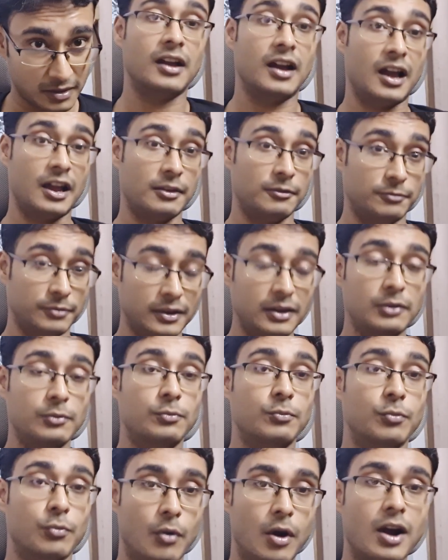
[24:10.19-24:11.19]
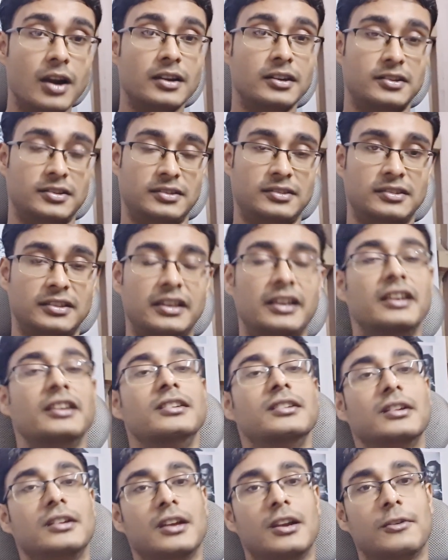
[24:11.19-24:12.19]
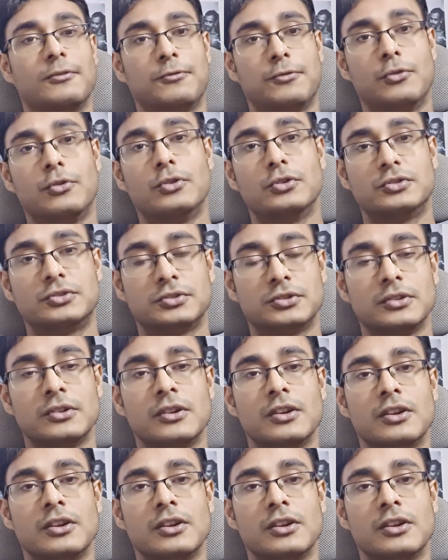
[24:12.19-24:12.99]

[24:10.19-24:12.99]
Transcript: I will want the Indian Air Force